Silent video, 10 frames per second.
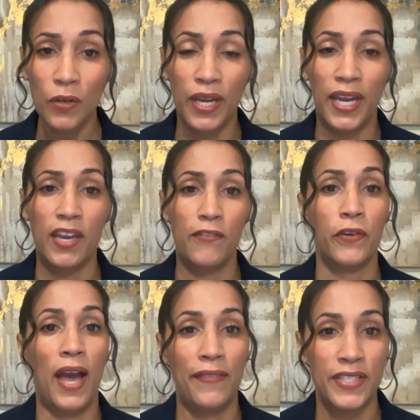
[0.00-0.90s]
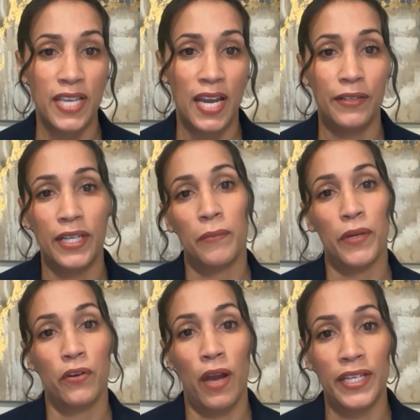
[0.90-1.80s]
okay, if you have this high reading,
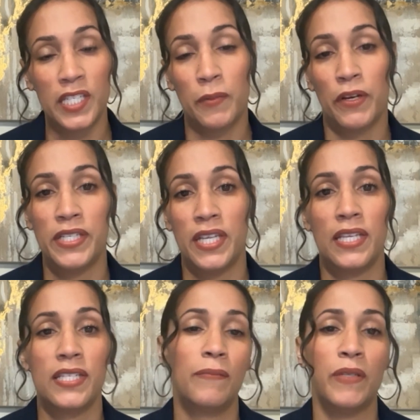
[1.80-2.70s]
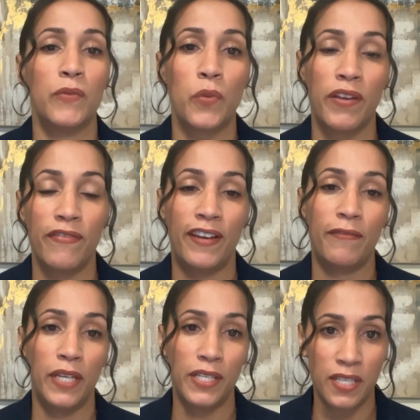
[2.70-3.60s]
but you're not experiencing these symptoms, wait
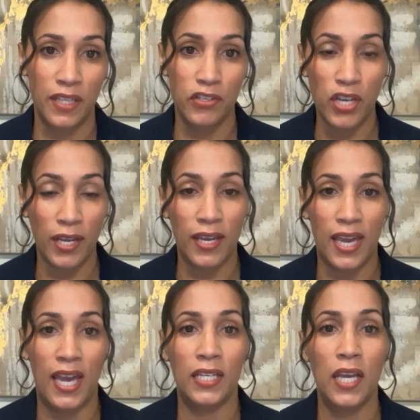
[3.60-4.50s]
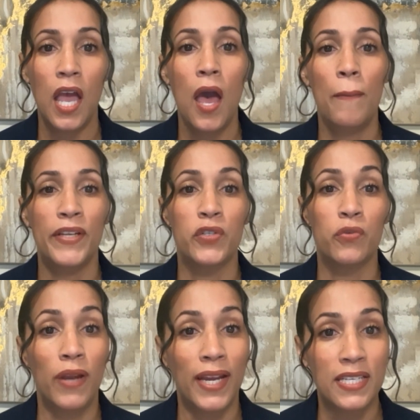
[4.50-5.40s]
5 minutes and then check again. But
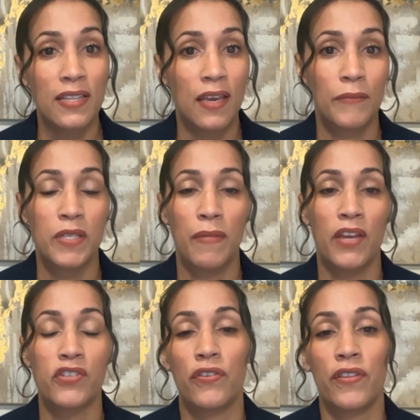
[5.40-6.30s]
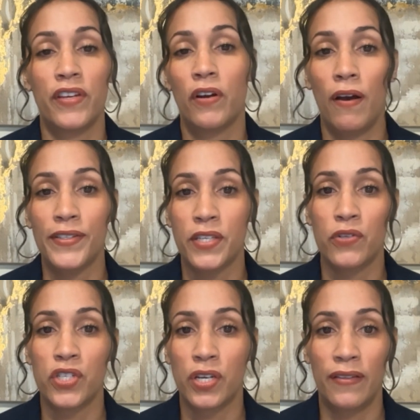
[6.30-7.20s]
directing them to make sure that they're
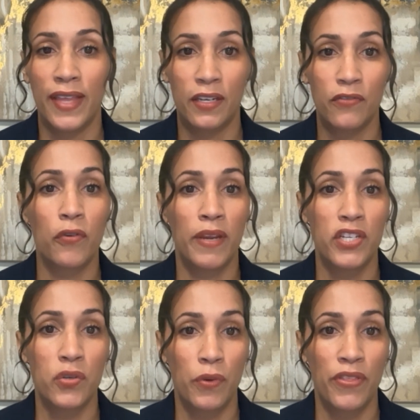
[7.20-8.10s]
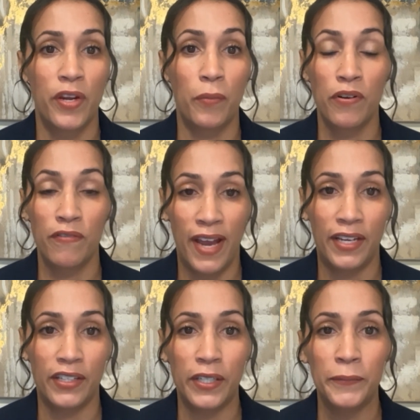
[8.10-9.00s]
also sharing that information with their
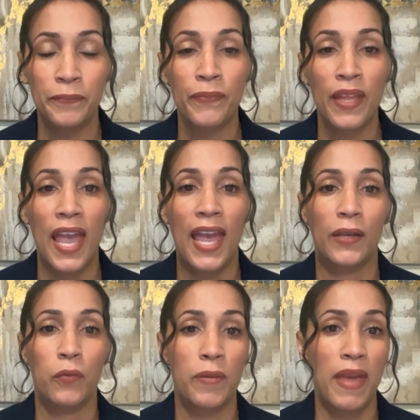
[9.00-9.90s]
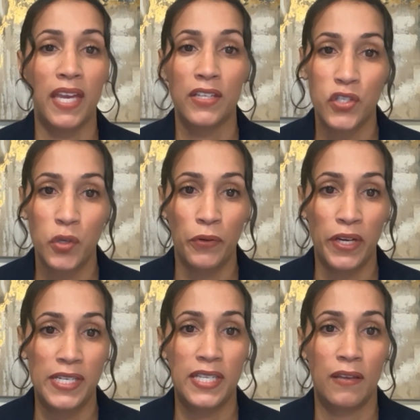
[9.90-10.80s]
provider. And we make it super
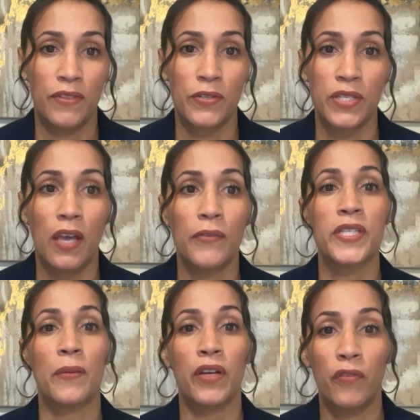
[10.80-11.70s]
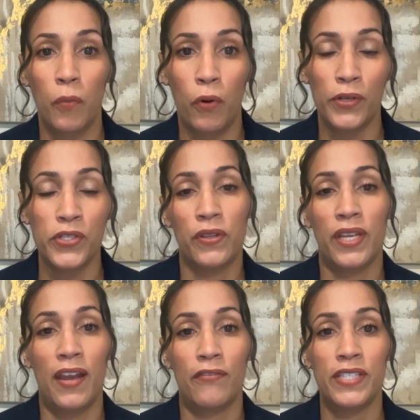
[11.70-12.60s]
easy. There's a health summary report so
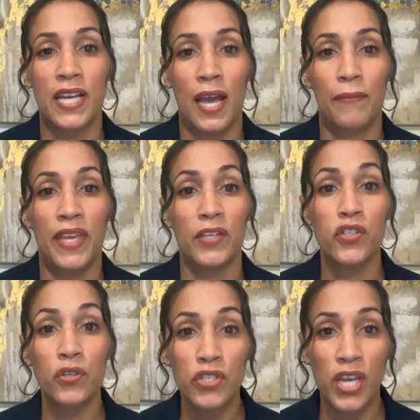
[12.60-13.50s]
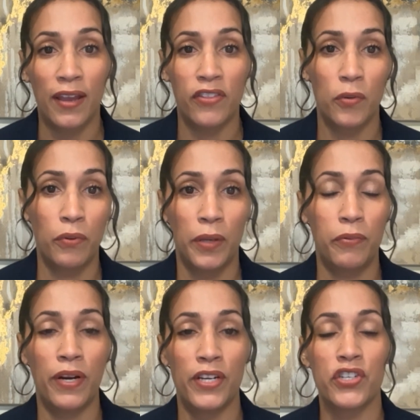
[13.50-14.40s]
that every time they do check their
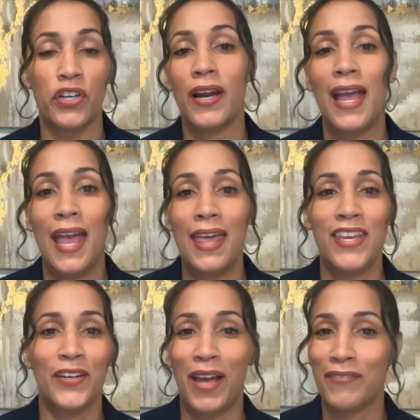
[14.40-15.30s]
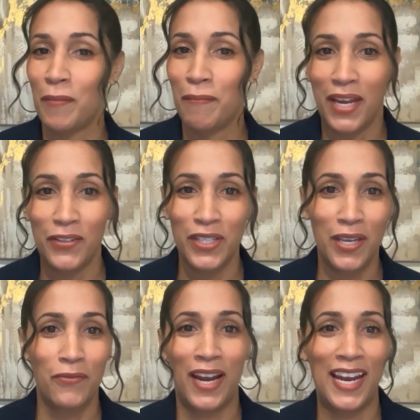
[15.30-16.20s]
blood pressure, they don't have to
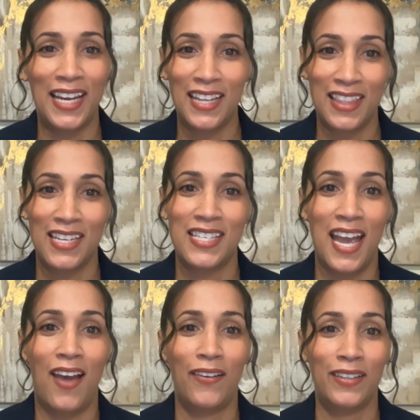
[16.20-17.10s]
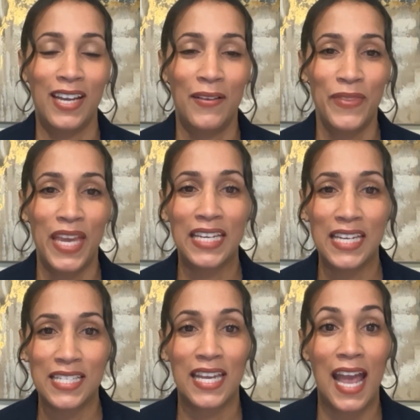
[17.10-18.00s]
manually write anything down. They can
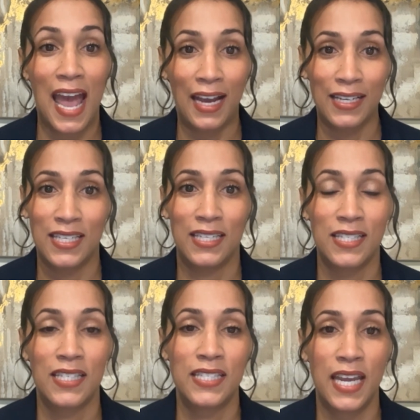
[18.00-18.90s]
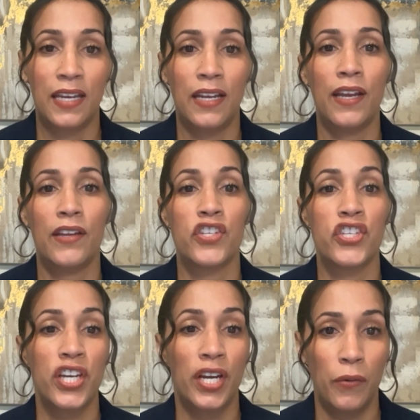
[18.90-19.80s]
easily access this data and
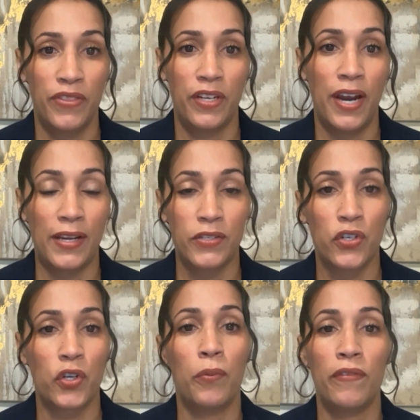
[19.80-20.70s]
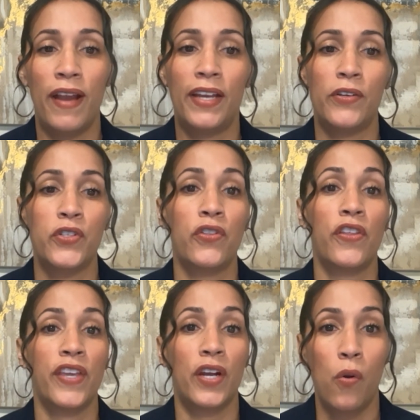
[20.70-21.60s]
share it with their external provider so
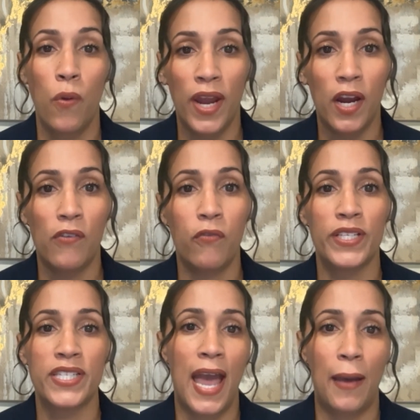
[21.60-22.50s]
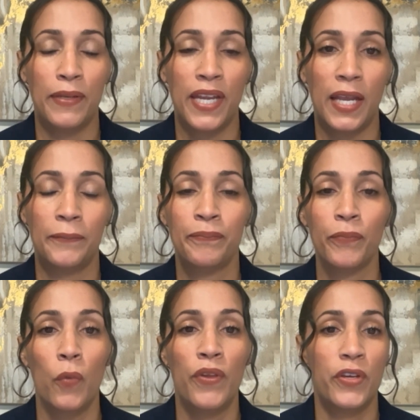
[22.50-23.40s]
that they're aware of what's happening
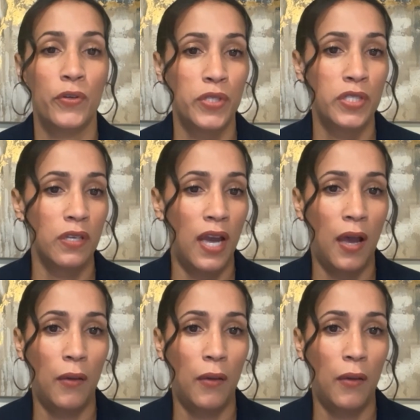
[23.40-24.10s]
with those